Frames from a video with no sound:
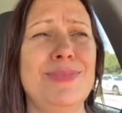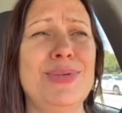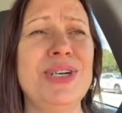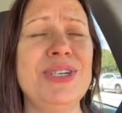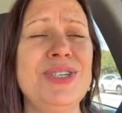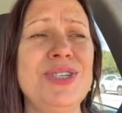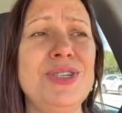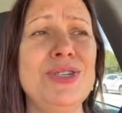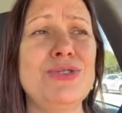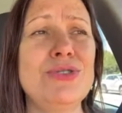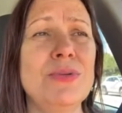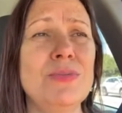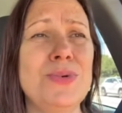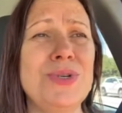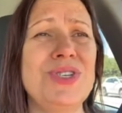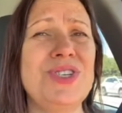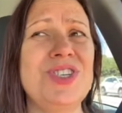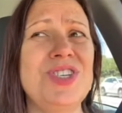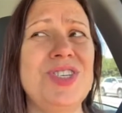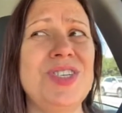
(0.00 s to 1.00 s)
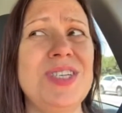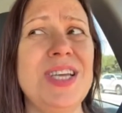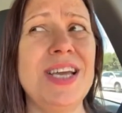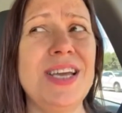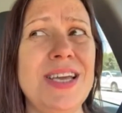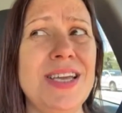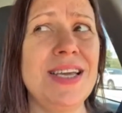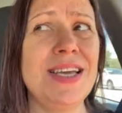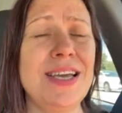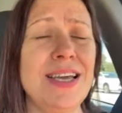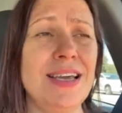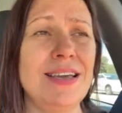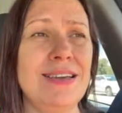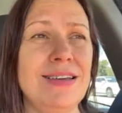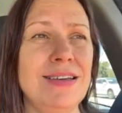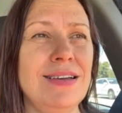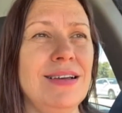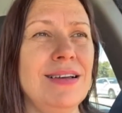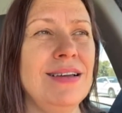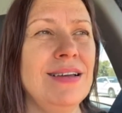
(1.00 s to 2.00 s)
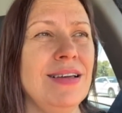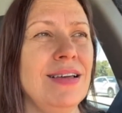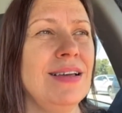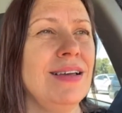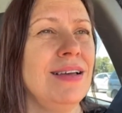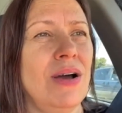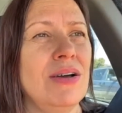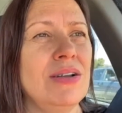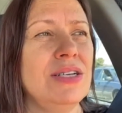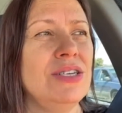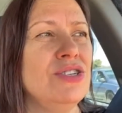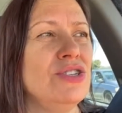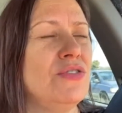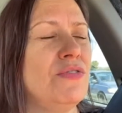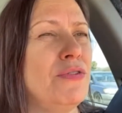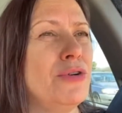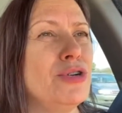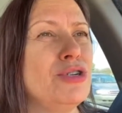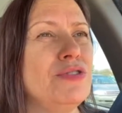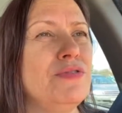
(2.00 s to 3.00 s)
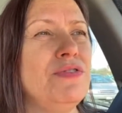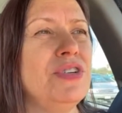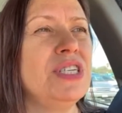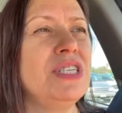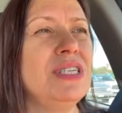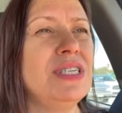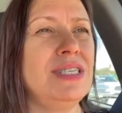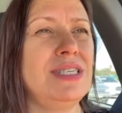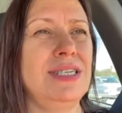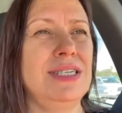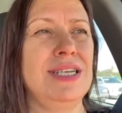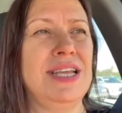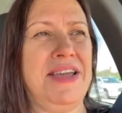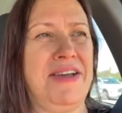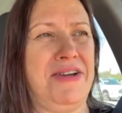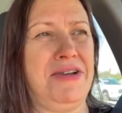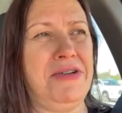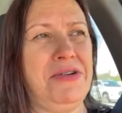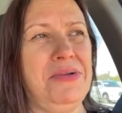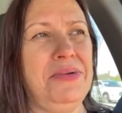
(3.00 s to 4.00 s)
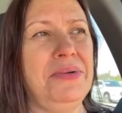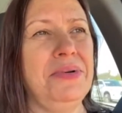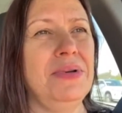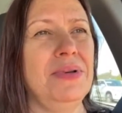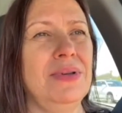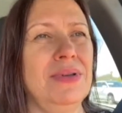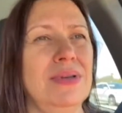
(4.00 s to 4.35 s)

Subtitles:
President Trump was saying on his first visit to NATO.